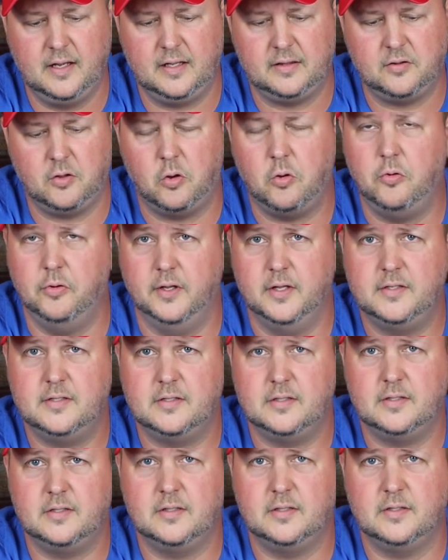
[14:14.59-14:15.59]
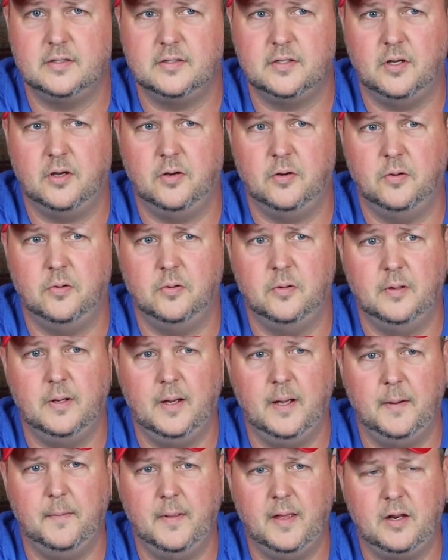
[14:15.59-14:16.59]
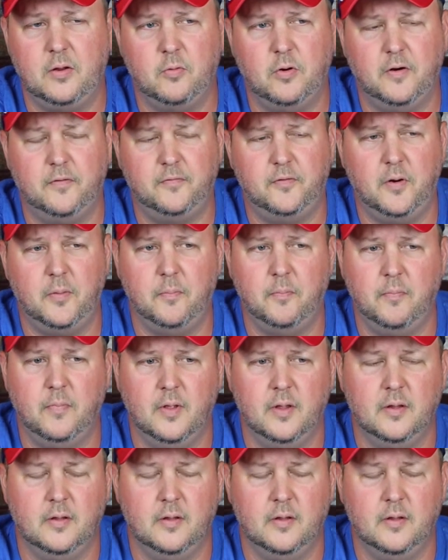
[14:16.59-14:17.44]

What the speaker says: the oldest. So anywhere from